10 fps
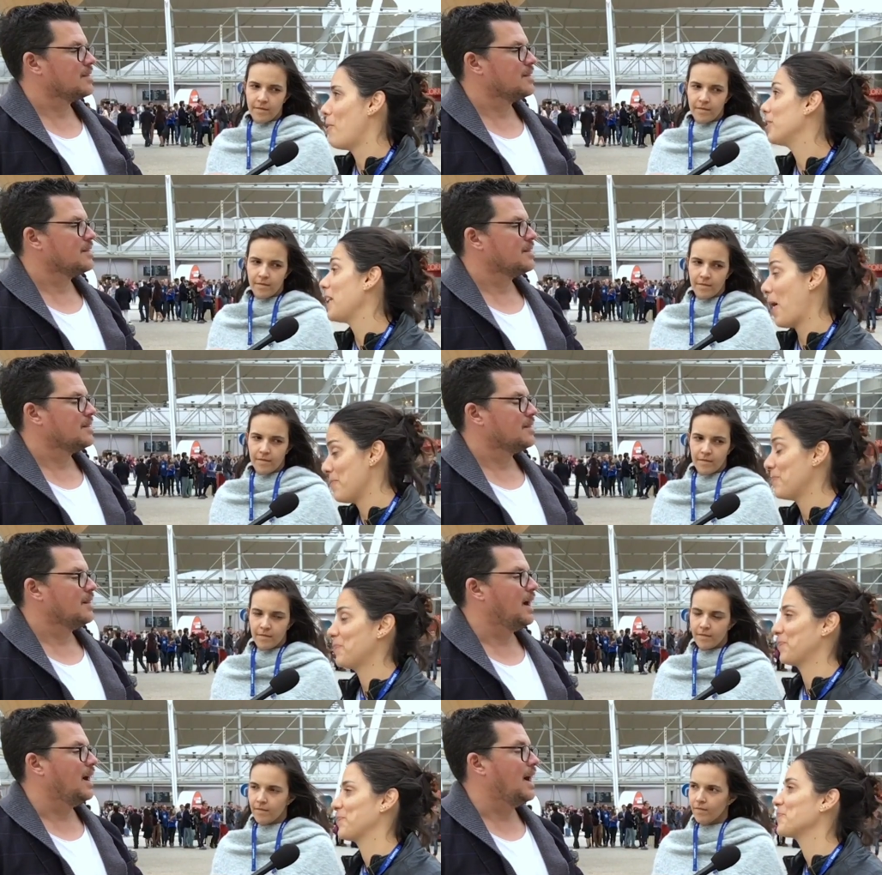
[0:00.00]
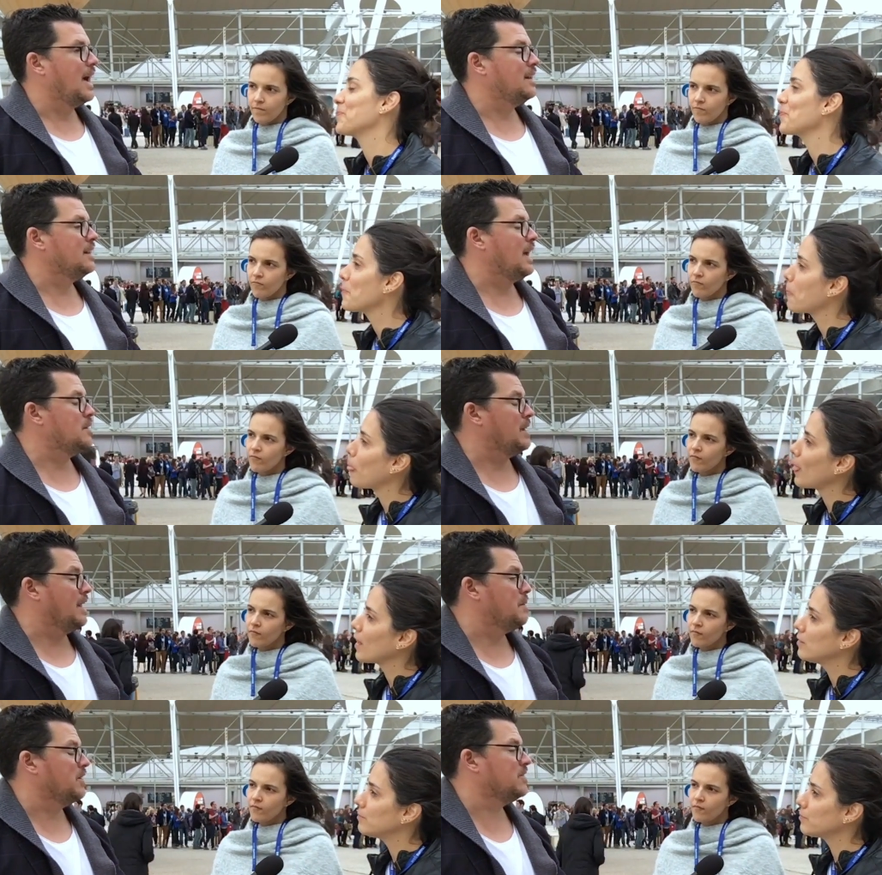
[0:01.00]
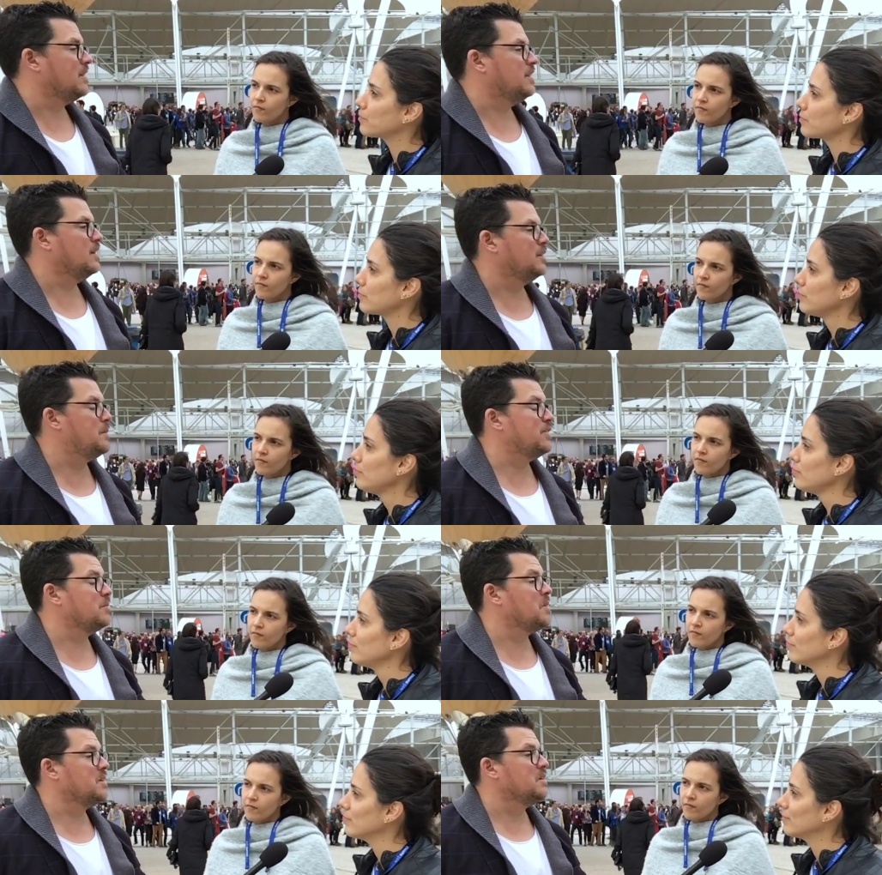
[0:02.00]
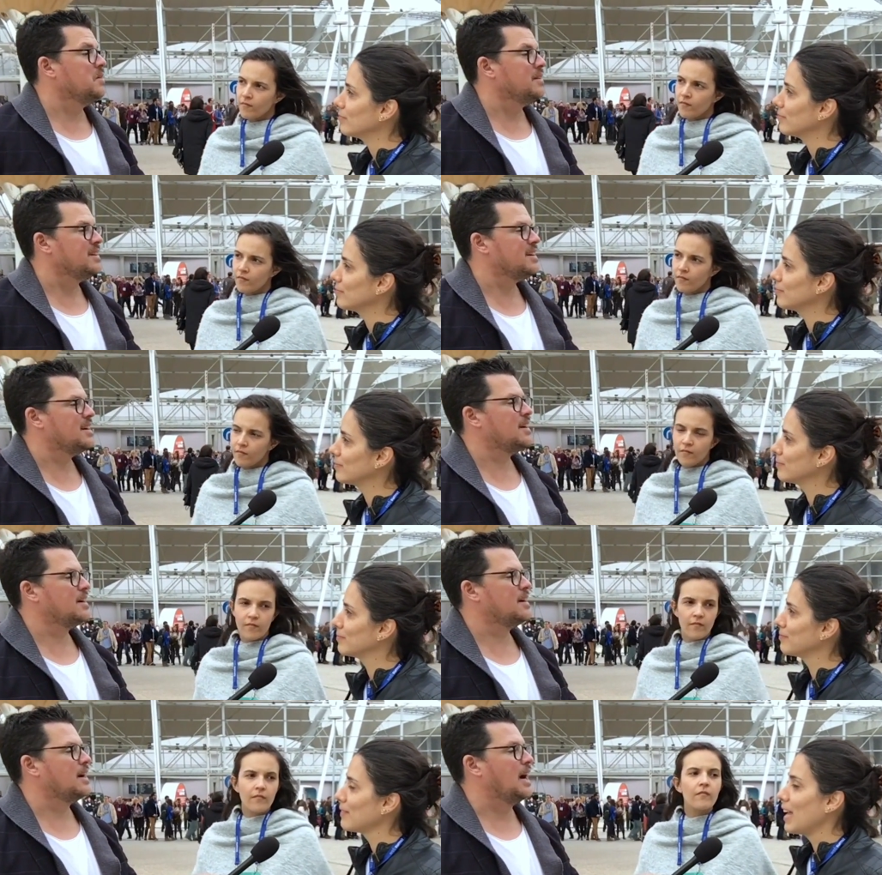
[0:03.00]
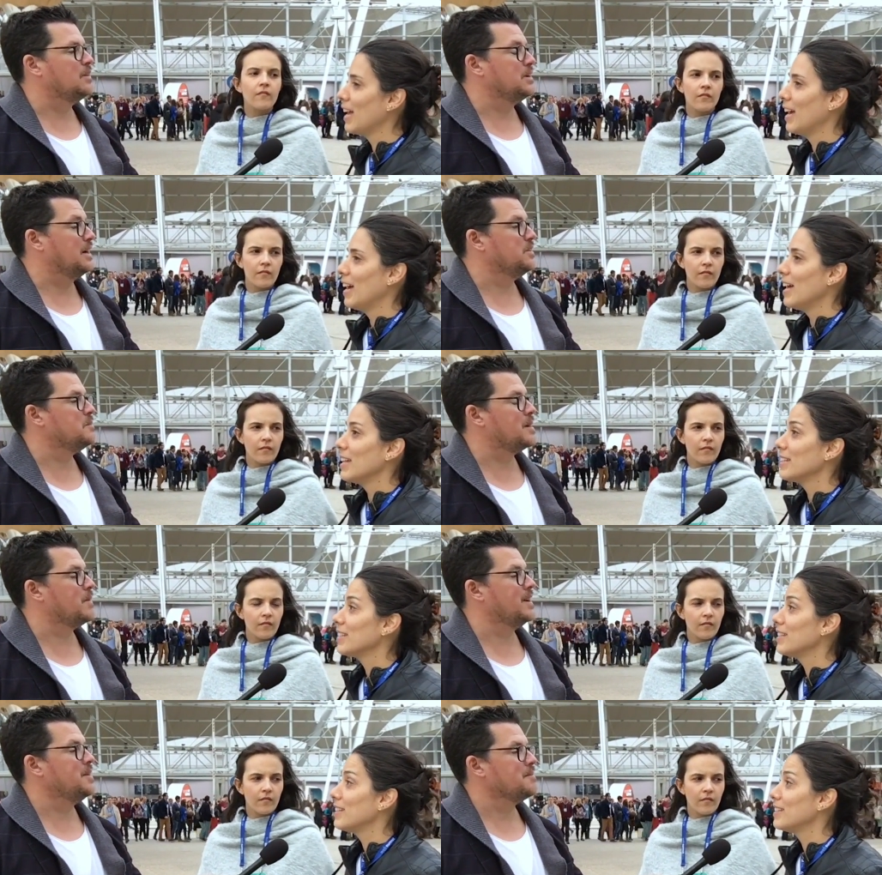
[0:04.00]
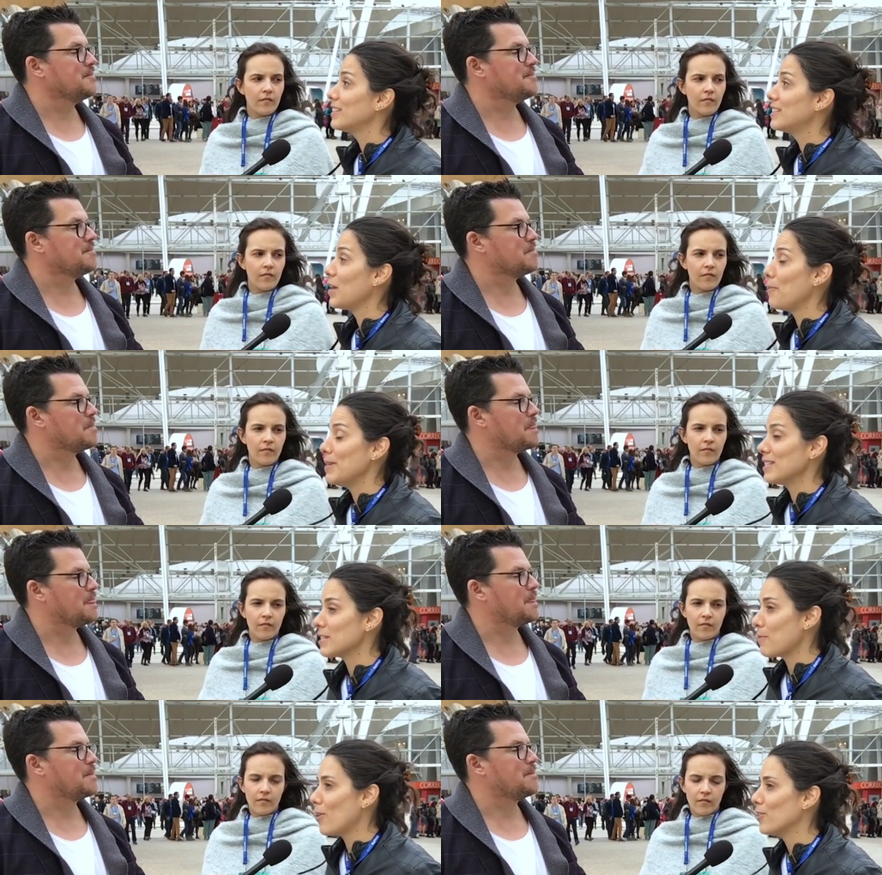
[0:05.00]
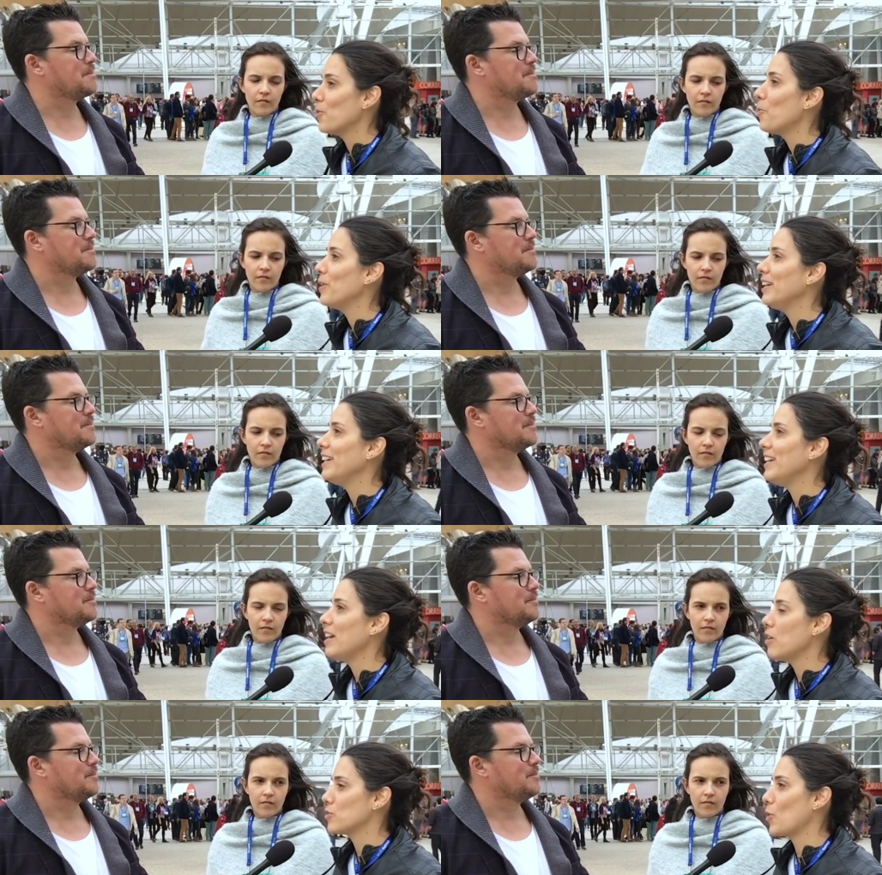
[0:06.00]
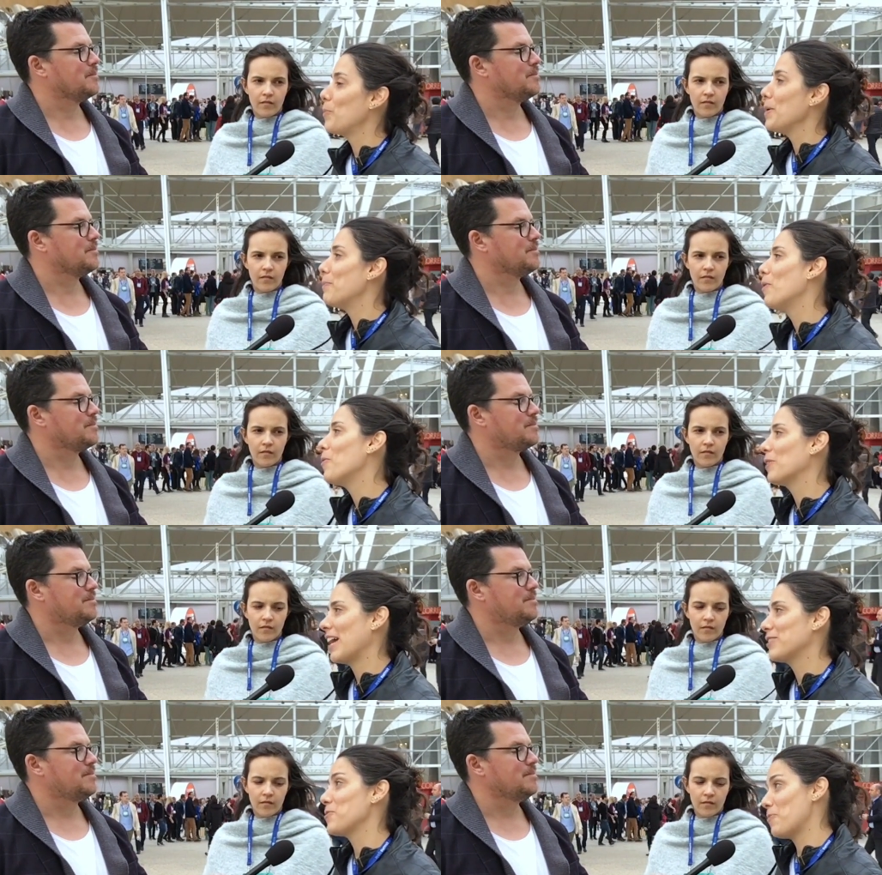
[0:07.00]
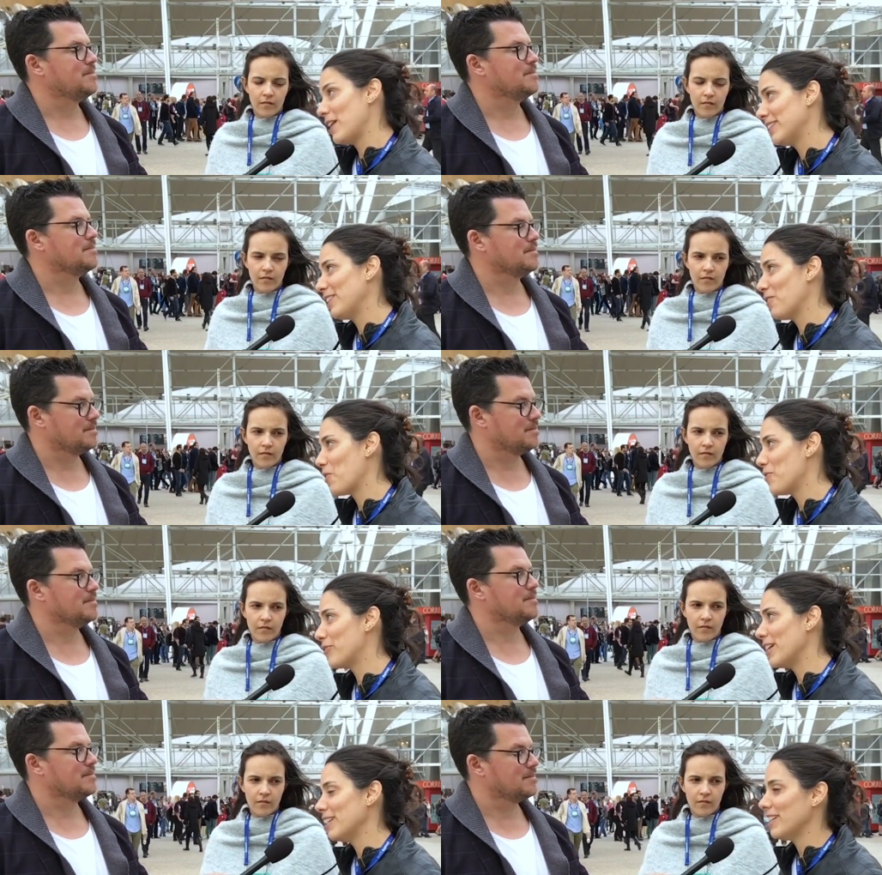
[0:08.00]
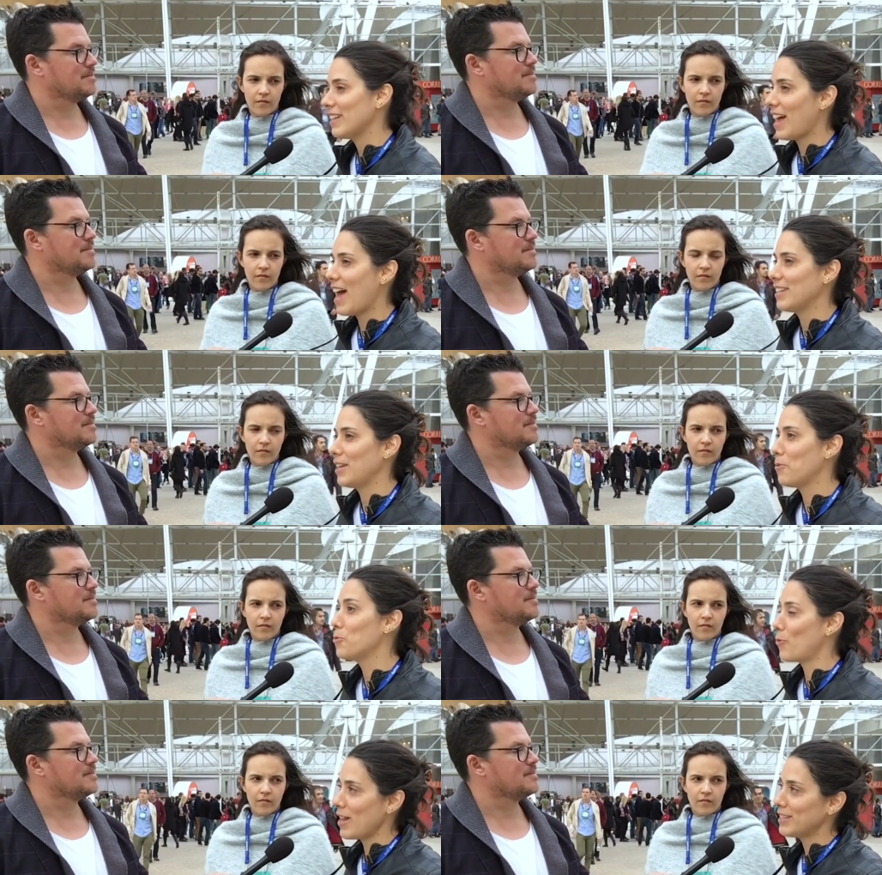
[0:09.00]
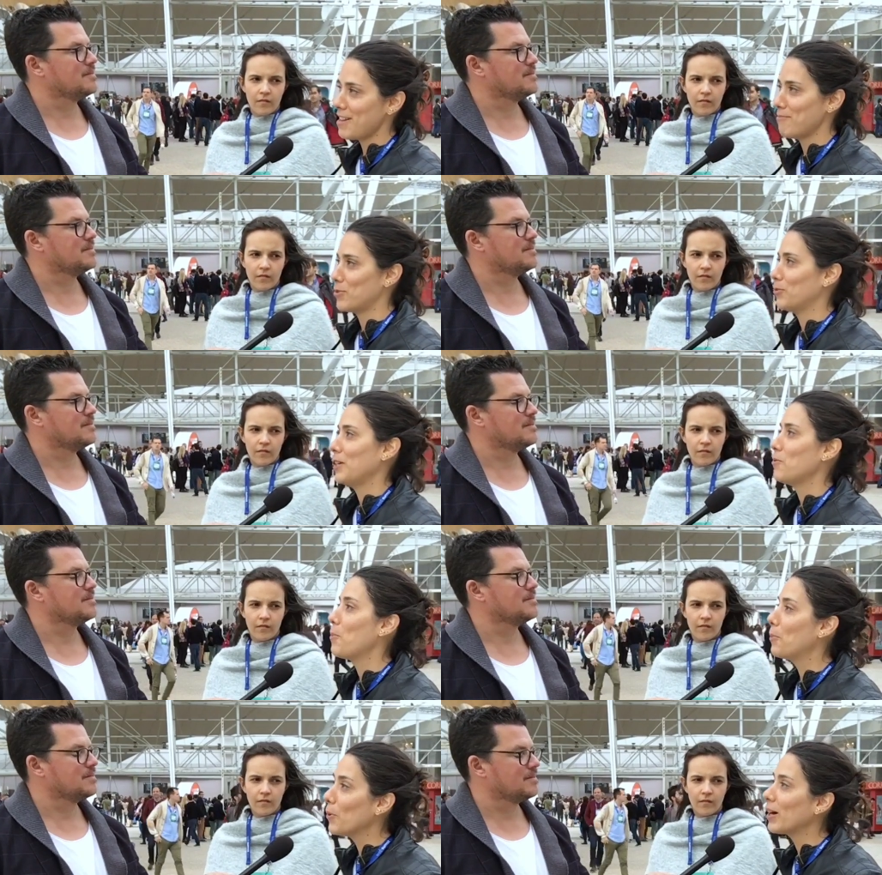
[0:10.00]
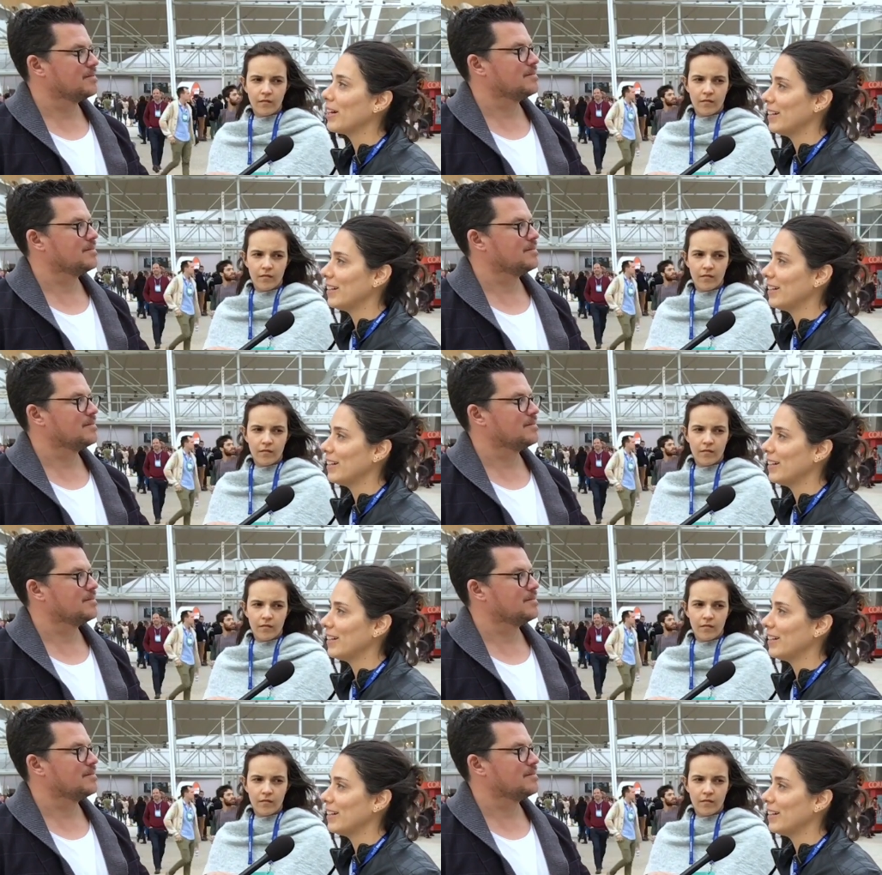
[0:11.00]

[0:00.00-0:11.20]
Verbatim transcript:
Speaker 1: more time.
Speaker 2: Yeah, and, and, and about the, the, the business model, uh, how, how do you make money?
Speaker 1: The business model, we so people who like to rent the local friend, uh, they will rent them, so they will book